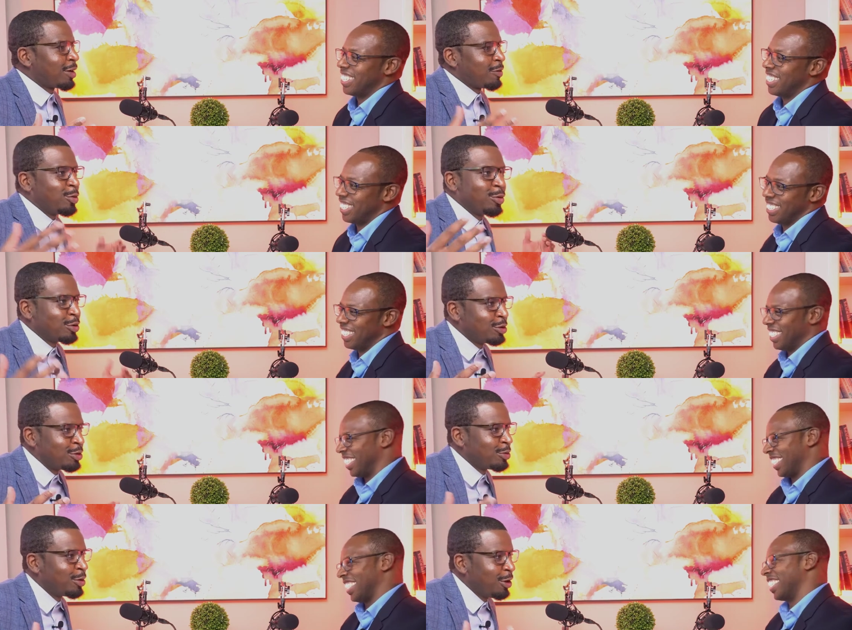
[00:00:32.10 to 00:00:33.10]
Speaker 1: Who are you?
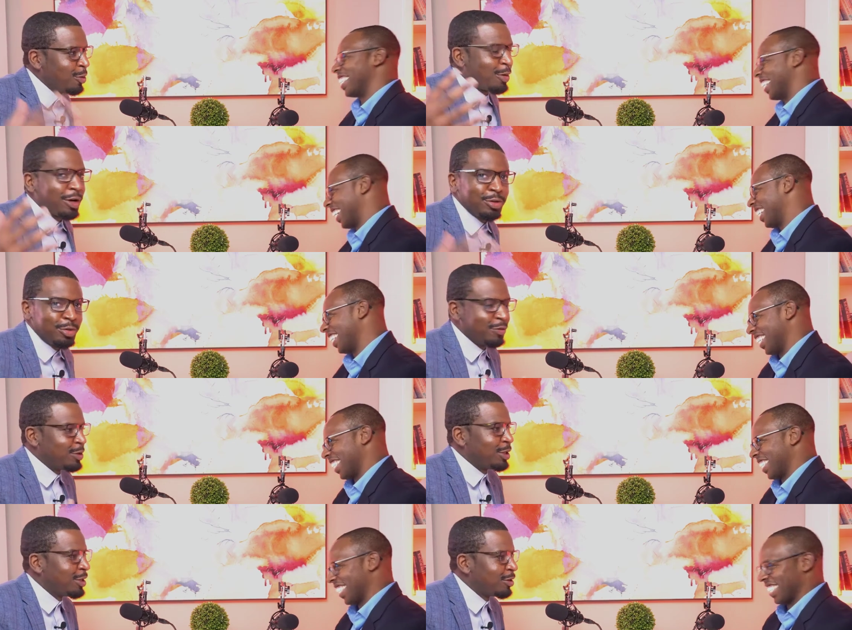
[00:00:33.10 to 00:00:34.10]
Why are you even
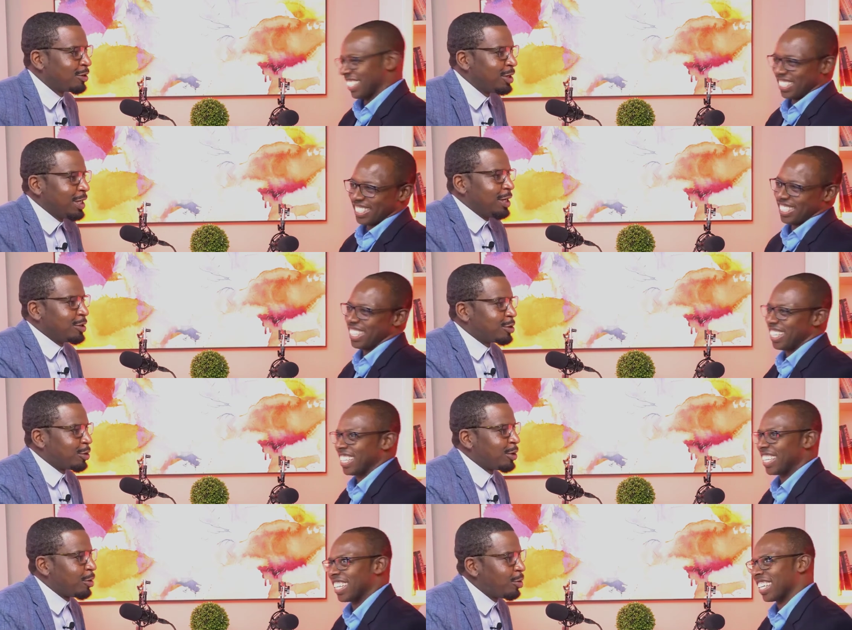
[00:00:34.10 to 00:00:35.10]
here? So
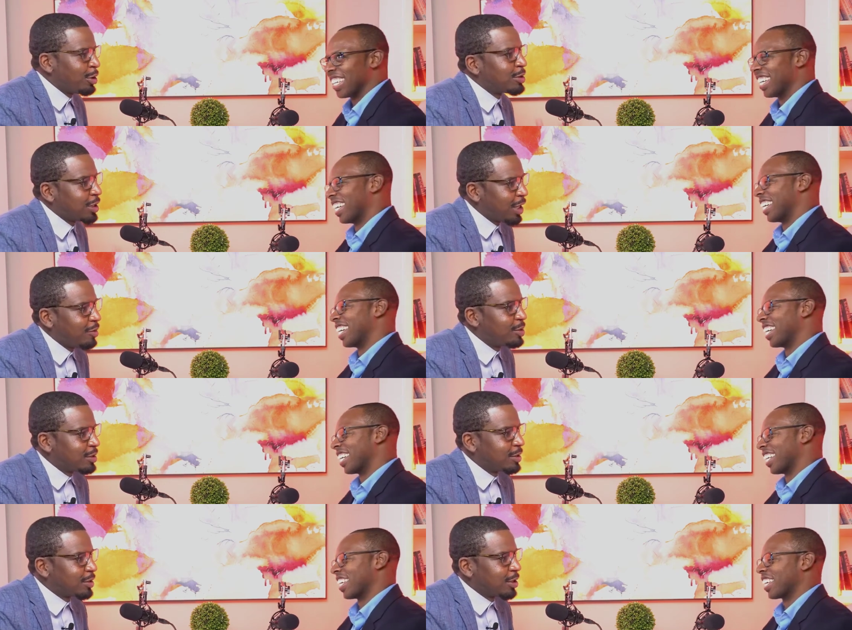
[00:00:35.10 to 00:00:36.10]
I wanted to have this
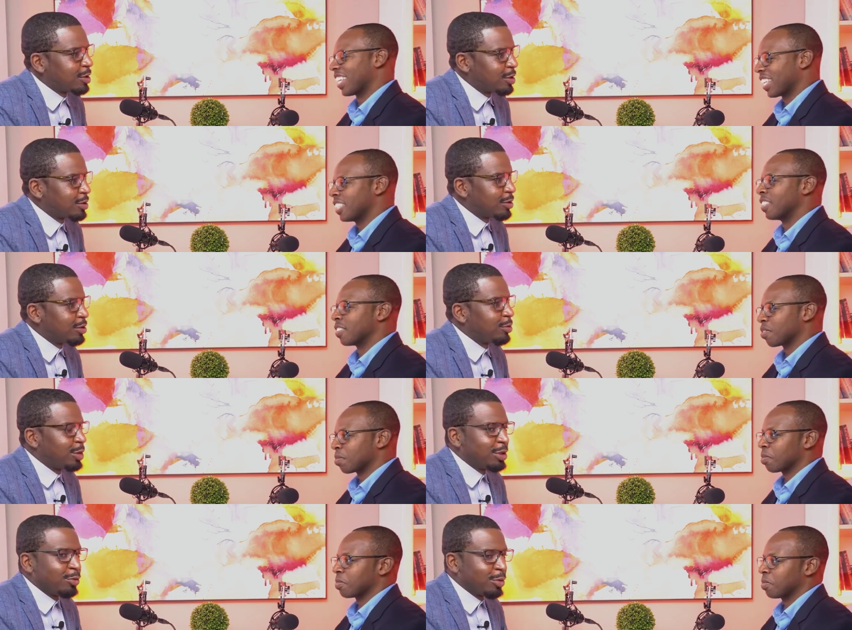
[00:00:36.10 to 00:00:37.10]
discussion so that we
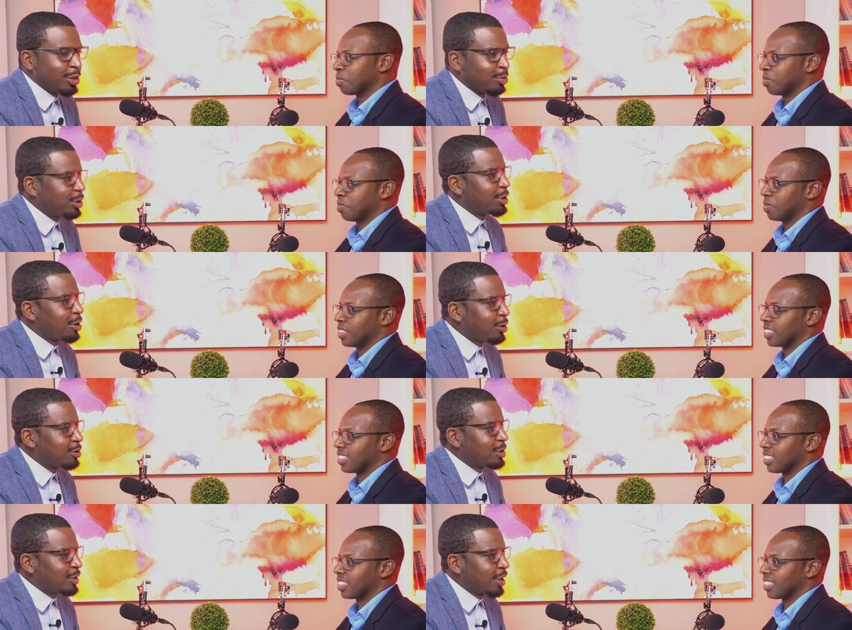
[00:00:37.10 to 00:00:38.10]
can really put it all on the
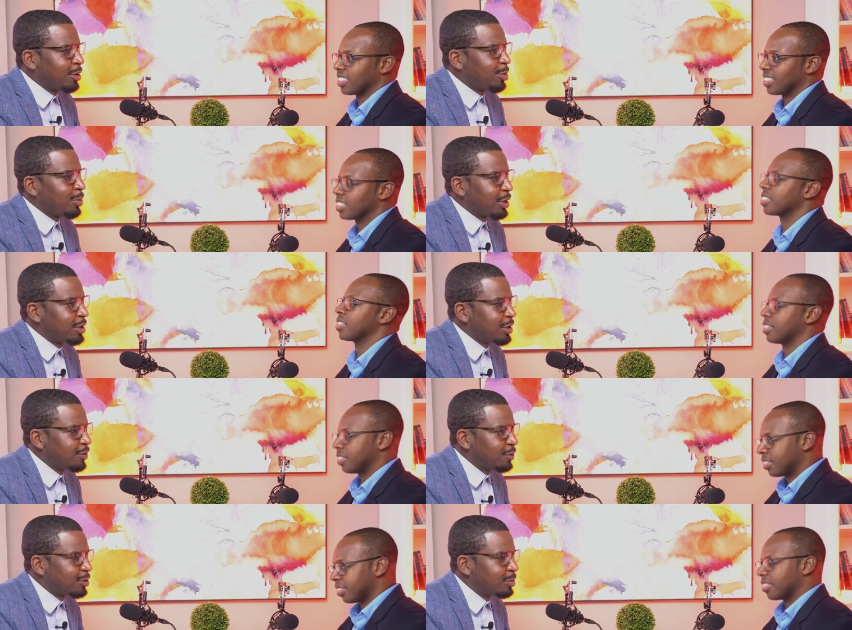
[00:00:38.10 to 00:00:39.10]
table about the
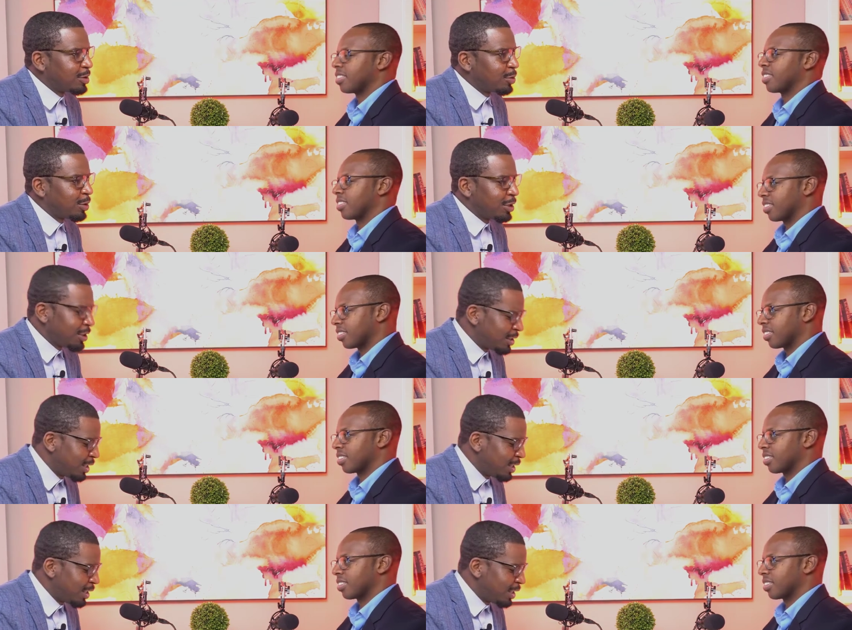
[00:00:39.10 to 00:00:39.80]
difference between